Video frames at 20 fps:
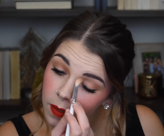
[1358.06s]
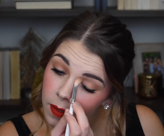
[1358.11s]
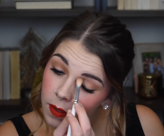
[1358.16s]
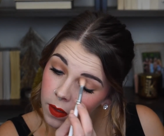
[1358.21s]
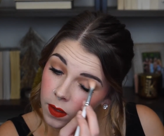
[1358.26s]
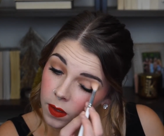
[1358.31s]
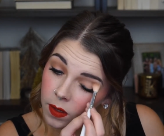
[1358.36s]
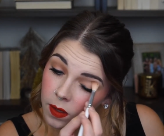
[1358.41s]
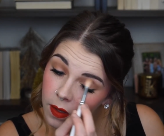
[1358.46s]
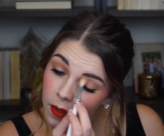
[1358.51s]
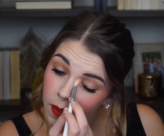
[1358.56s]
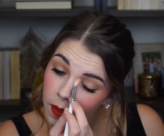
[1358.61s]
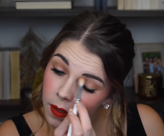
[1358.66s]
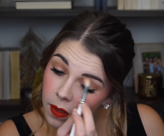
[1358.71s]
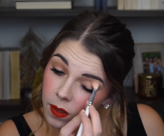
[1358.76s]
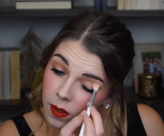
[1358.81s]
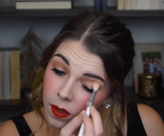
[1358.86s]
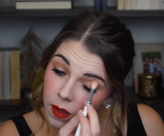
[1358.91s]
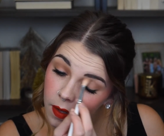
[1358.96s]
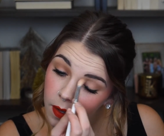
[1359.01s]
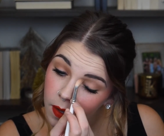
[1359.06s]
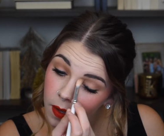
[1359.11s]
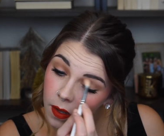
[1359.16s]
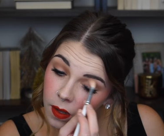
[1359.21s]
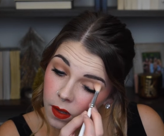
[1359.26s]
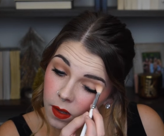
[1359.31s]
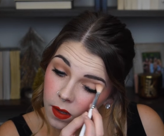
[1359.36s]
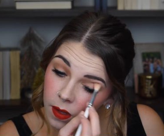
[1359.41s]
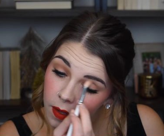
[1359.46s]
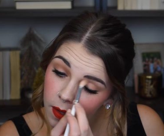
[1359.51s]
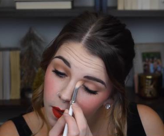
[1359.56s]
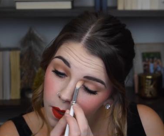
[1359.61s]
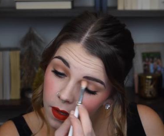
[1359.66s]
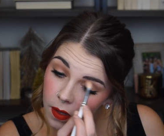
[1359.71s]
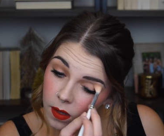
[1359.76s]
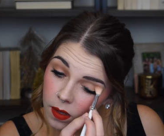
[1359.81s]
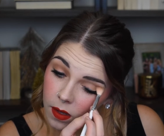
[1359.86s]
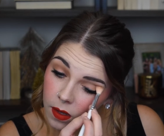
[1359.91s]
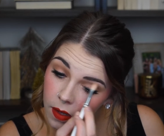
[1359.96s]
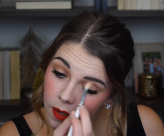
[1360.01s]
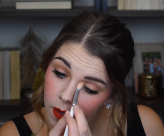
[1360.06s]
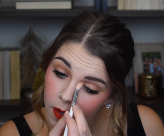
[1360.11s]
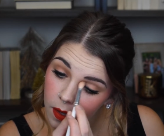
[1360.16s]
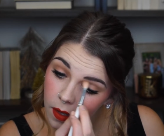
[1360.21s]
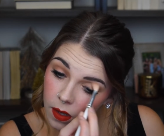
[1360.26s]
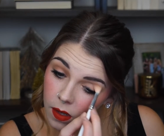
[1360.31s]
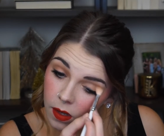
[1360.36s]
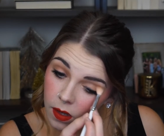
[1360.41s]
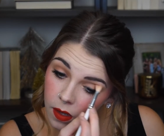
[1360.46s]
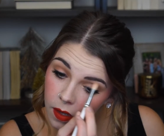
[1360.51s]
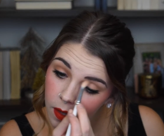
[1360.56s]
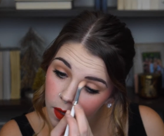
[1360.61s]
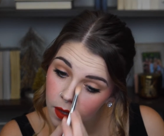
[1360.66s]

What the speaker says: Nobody speaks.